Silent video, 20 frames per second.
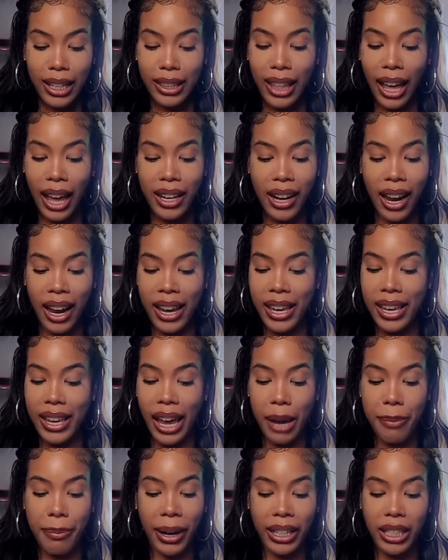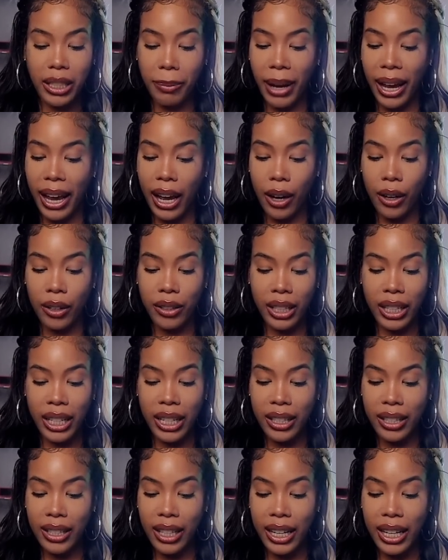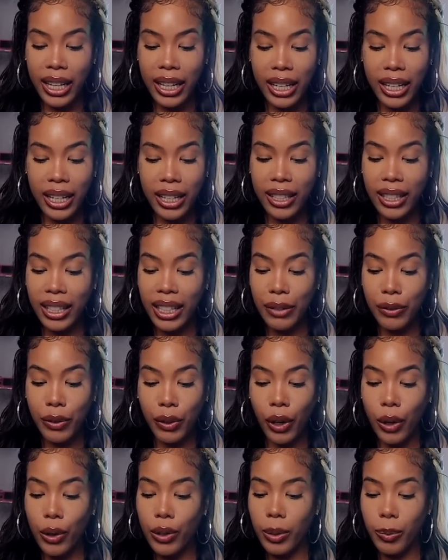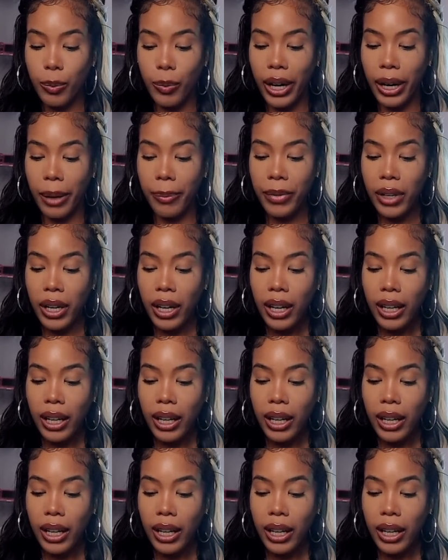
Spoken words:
That night he came back to my house and he said he needed to leave to go somewhere.